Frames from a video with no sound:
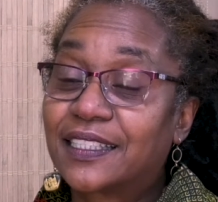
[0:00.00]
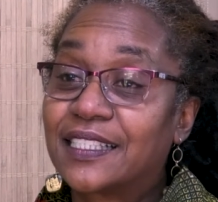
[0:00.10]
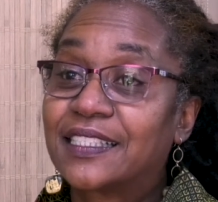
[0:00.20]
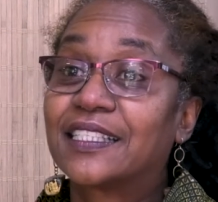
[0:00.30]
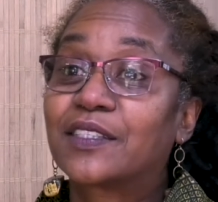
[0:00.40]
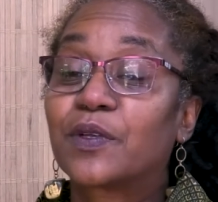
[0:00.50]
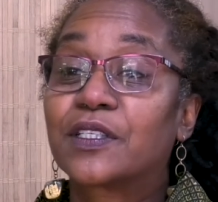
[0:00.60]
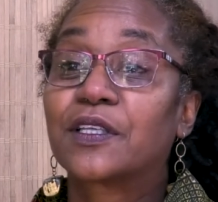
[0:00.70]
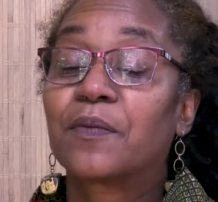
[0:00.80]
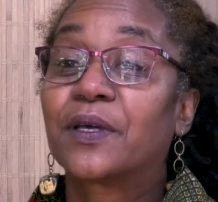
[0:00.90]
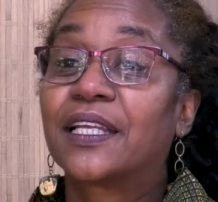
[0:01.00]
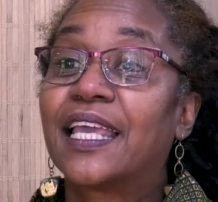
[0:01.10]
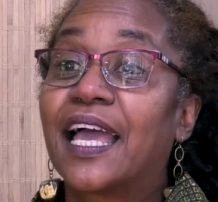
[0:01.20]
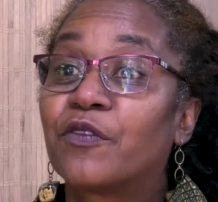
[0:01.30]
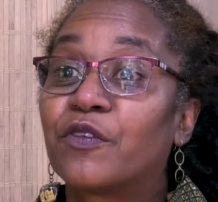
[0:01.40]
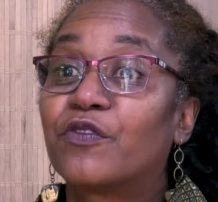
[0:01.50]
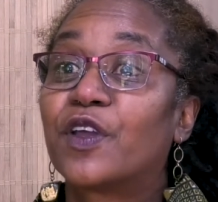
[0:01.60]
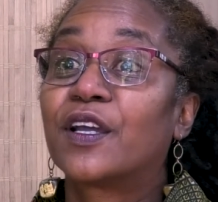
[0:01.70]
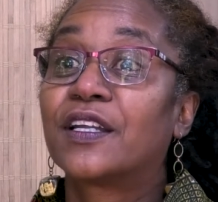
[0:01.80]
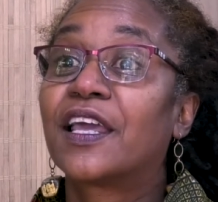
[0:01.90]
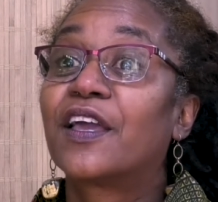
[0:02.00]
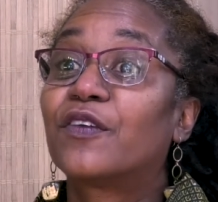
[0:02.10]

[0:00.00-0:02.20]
because this was somebody I revered